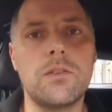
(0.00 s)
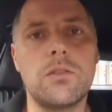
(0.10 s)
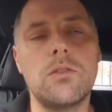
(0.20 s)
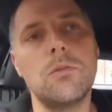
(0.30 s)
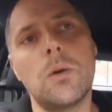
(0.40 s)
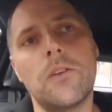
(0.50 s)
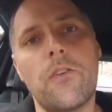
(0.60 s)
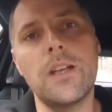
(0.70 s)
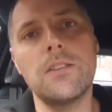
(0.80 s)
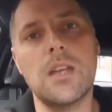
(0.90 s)
to my
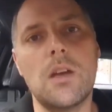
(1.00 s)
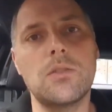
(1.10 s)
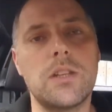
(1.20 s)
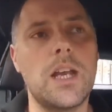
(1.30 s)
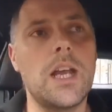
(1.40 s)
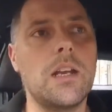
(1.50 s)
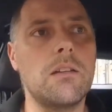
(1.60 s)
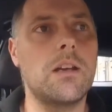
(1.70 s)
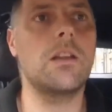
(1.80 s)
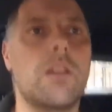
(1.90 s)
friend's house, and then
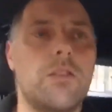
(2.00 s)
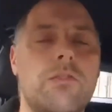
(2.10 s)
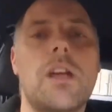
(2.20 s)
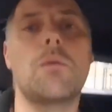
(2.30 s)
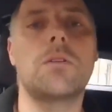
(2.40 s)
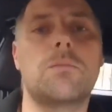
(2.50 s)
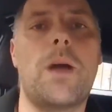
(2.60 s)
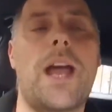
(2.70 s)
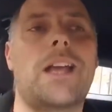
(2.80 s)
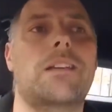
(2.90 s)
another 3 hours back.